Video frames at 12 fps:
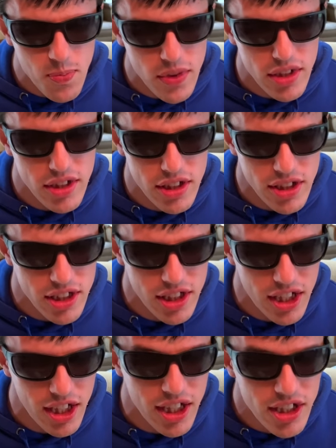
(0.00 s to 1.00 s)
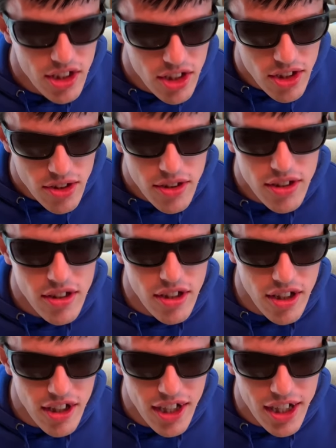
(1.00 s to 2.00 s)
Oh,
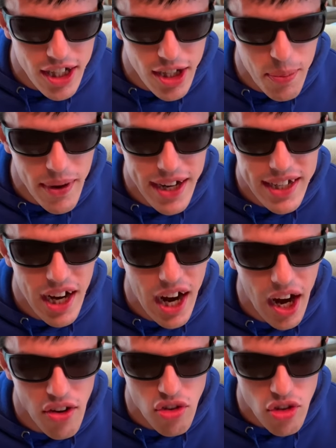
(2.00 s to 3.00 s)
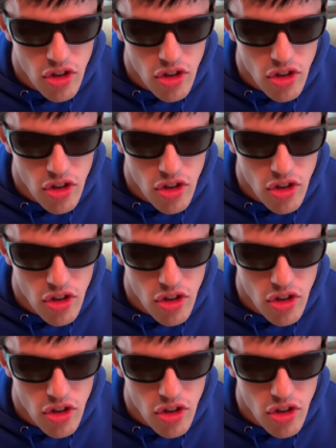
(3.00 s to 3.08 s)
oh my gosh.